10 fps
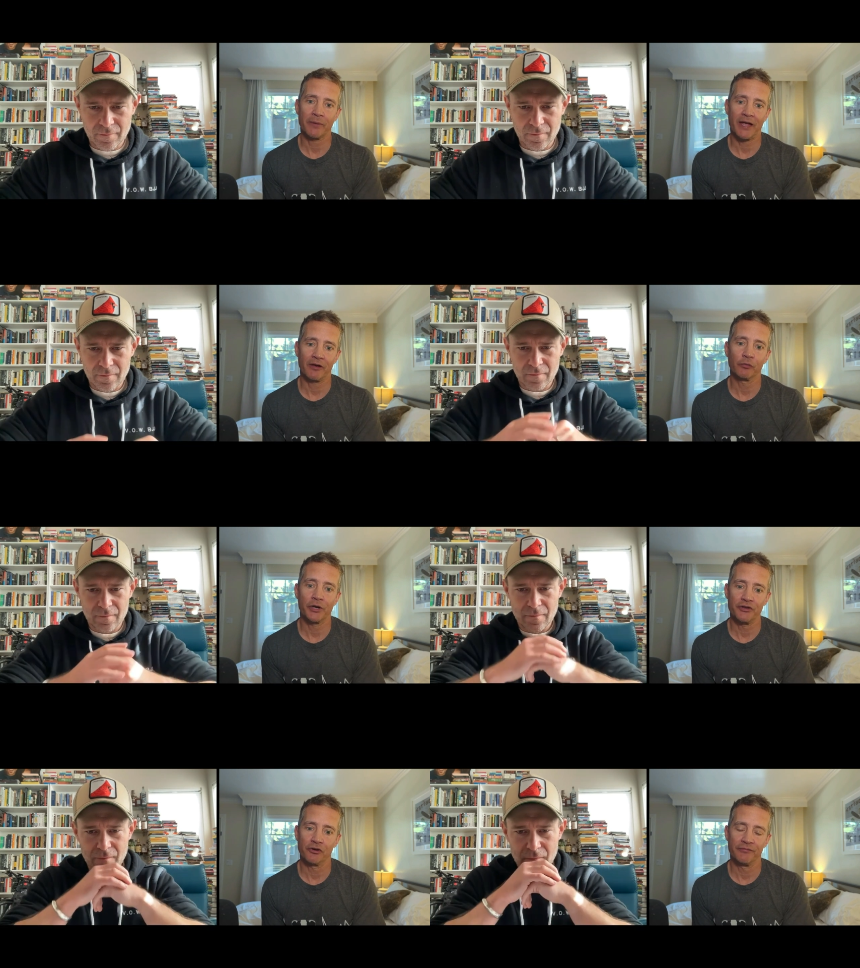Speaker 1: bet when
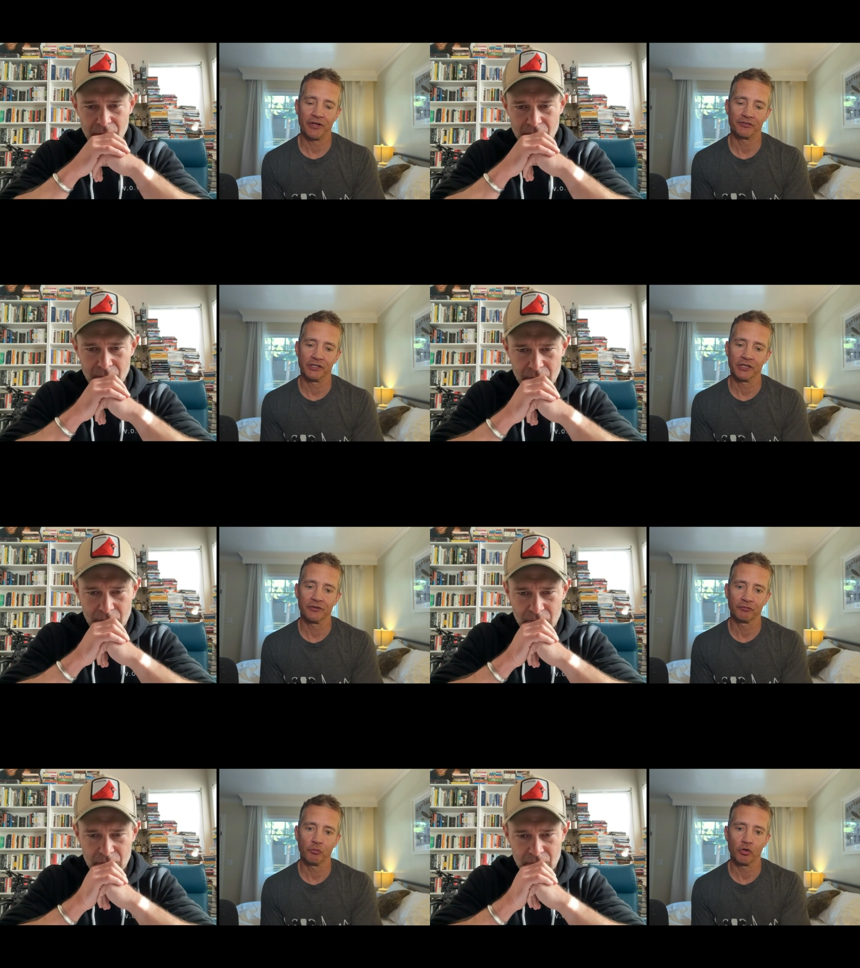you're investing in
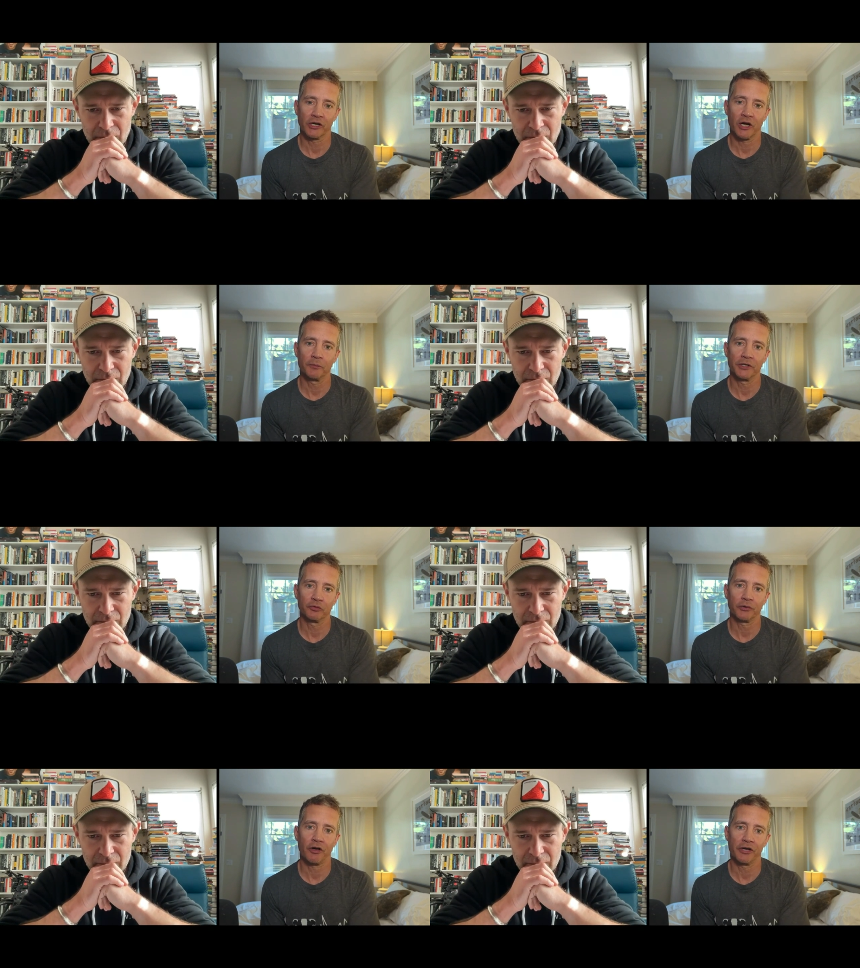smaller companies
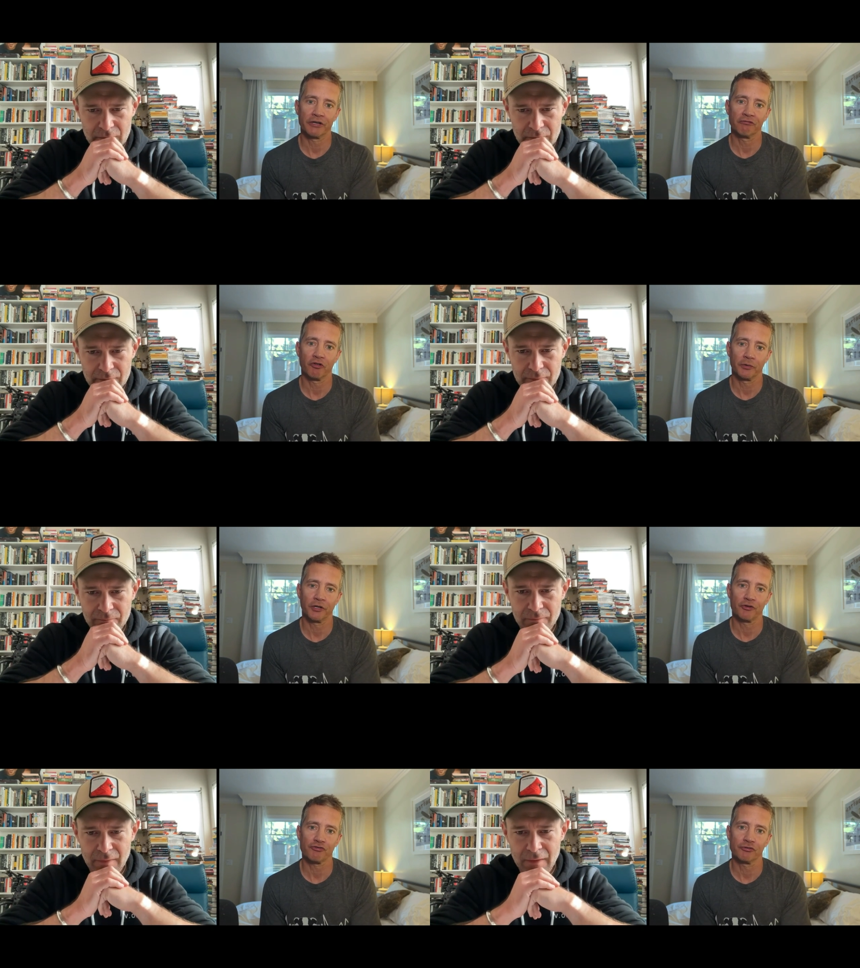with high growth
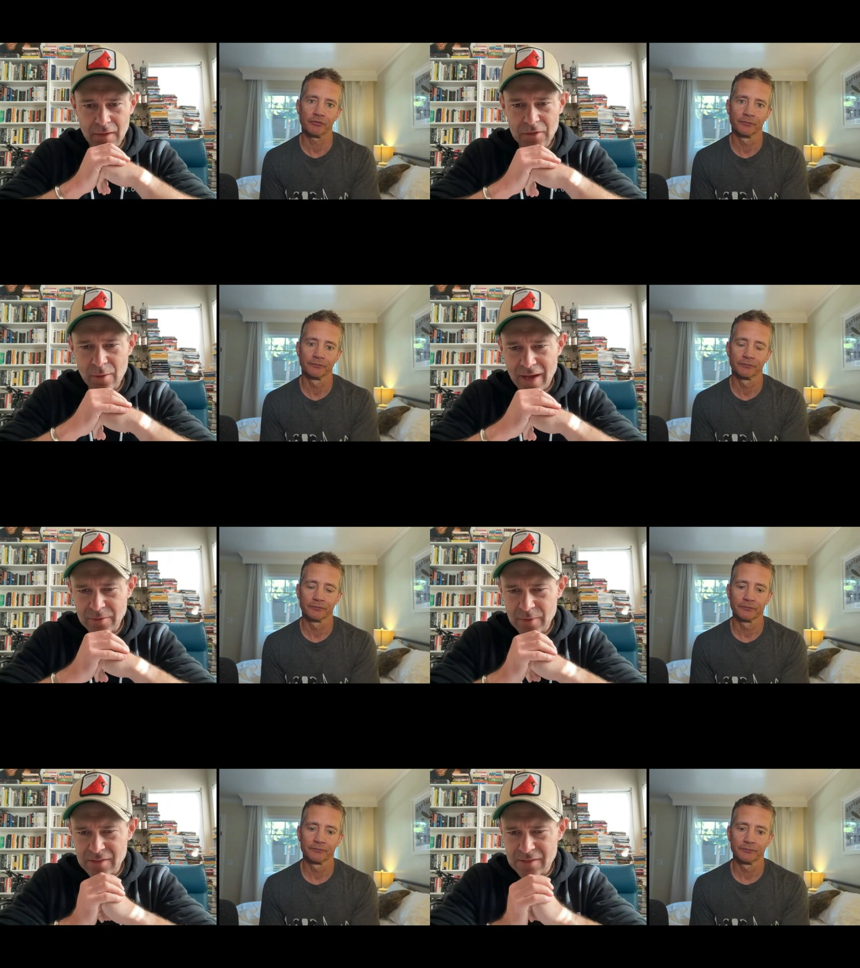
Speaker 2: potential. You know,
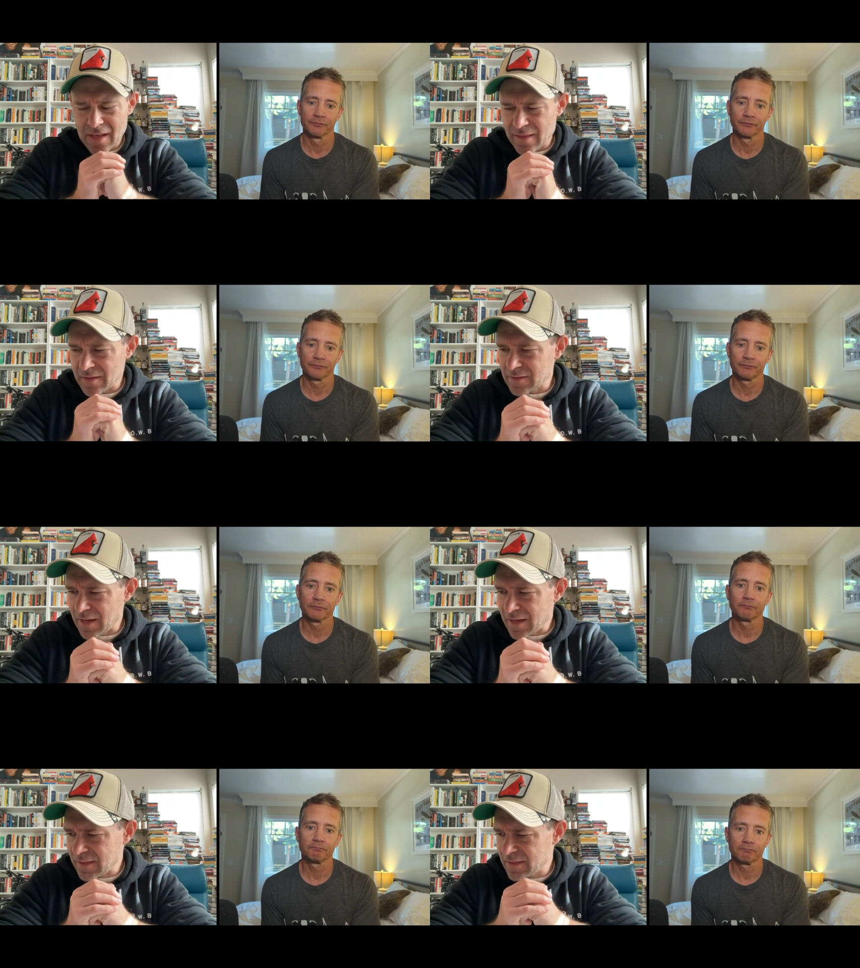as we say this,
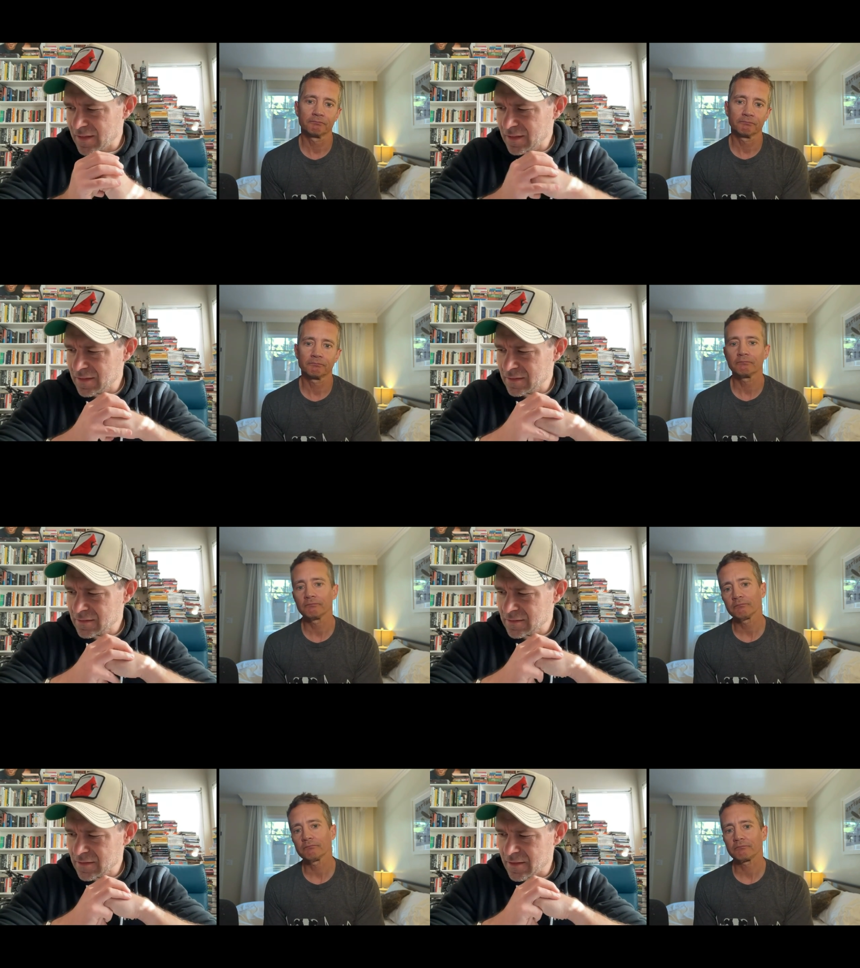I think
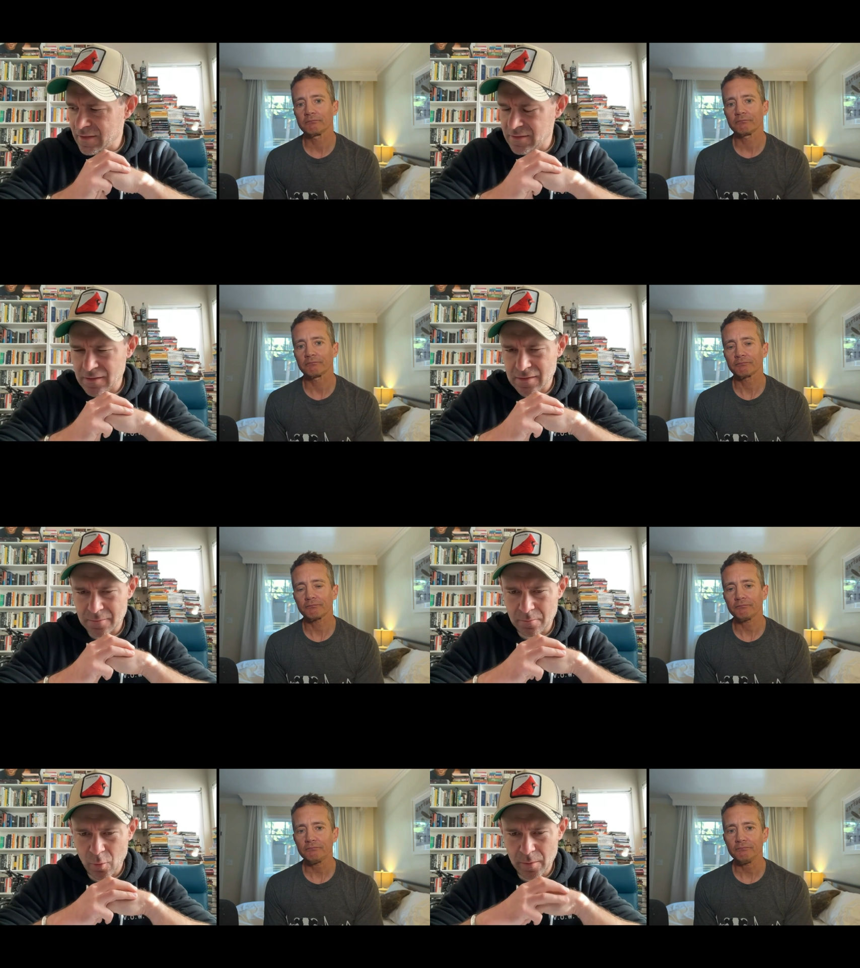this is a
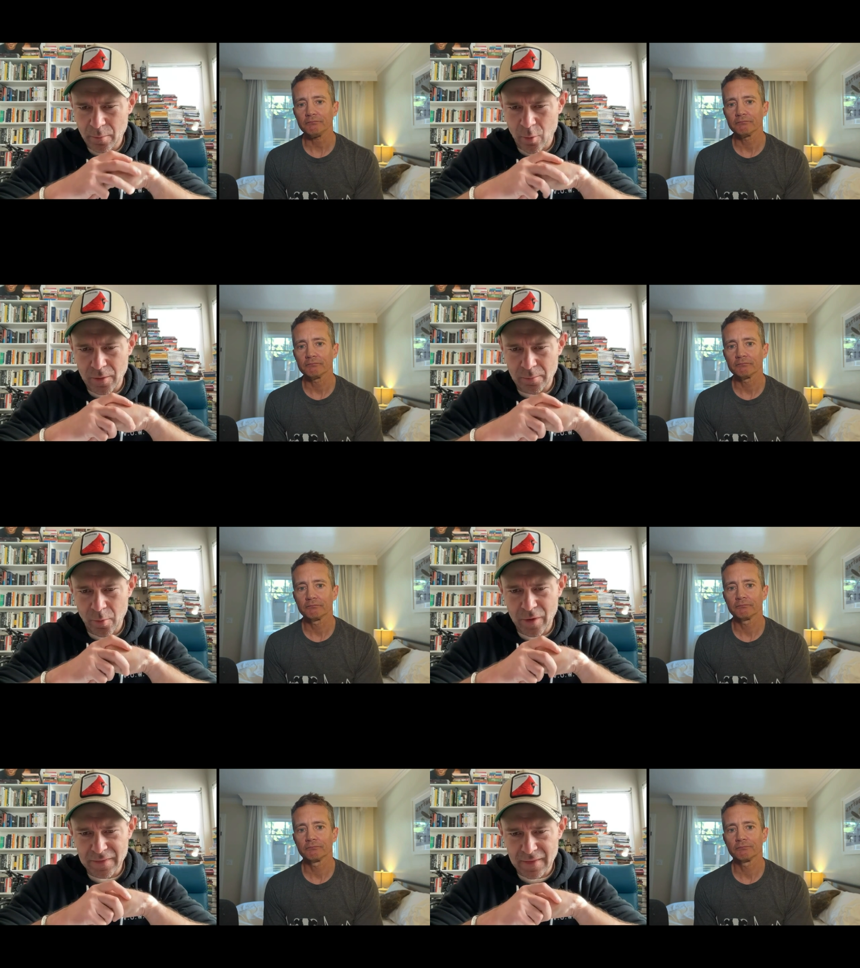more important
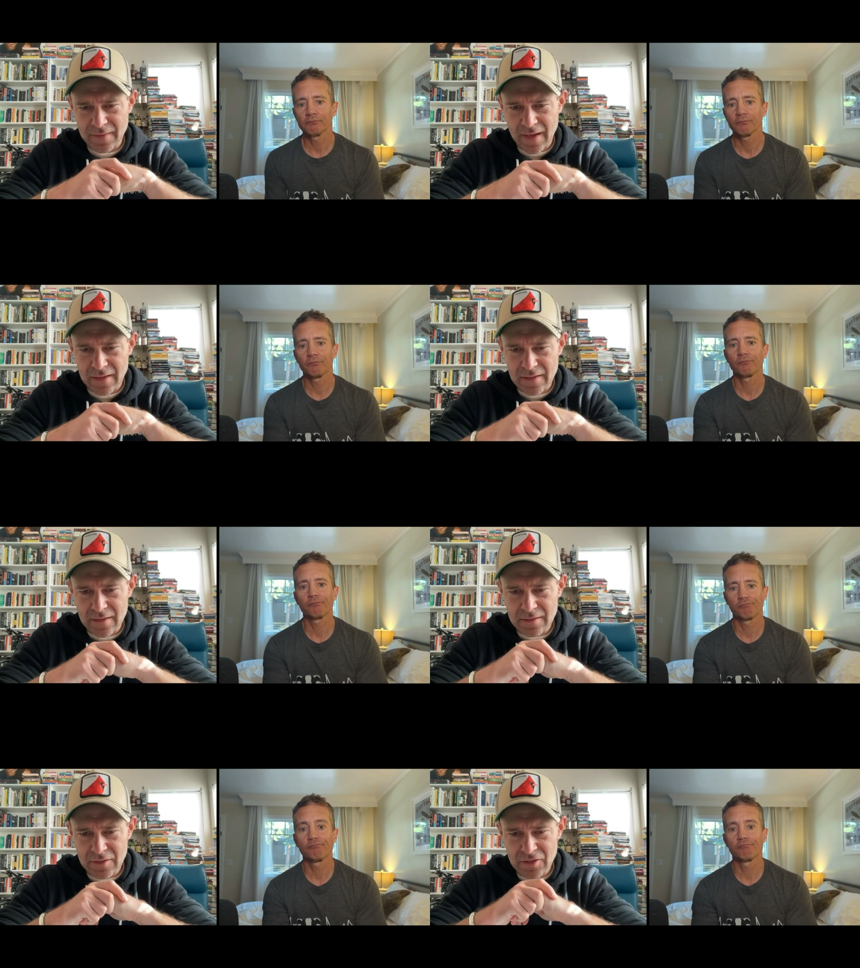point than I
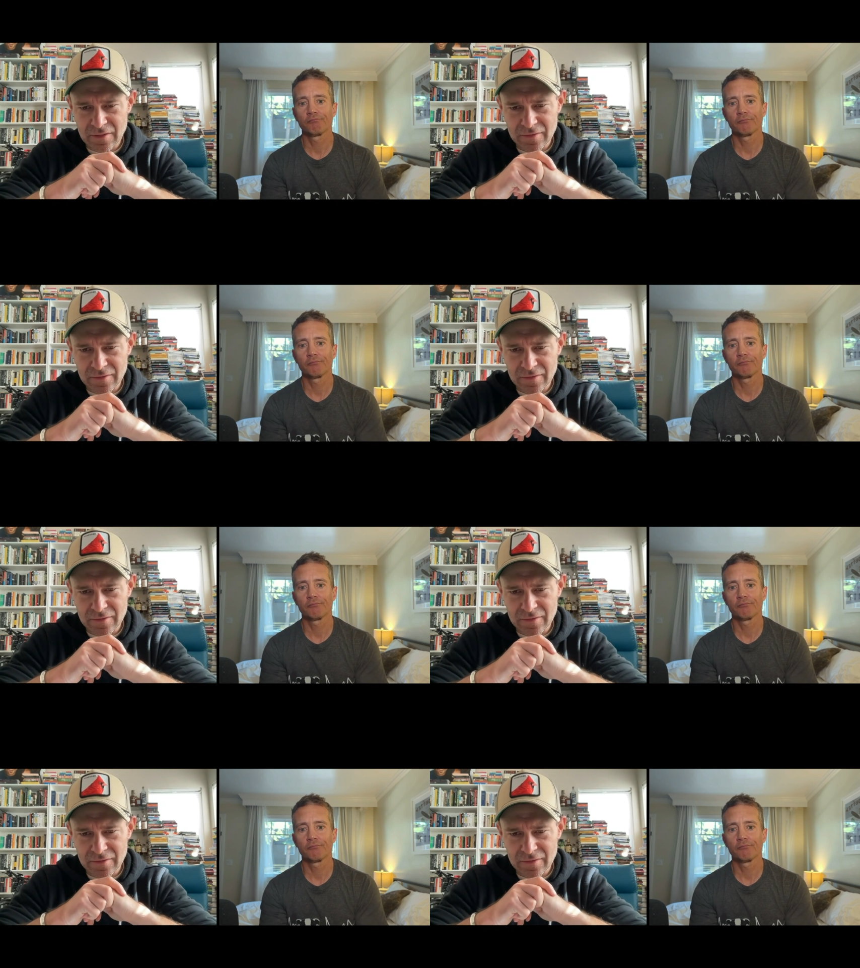initially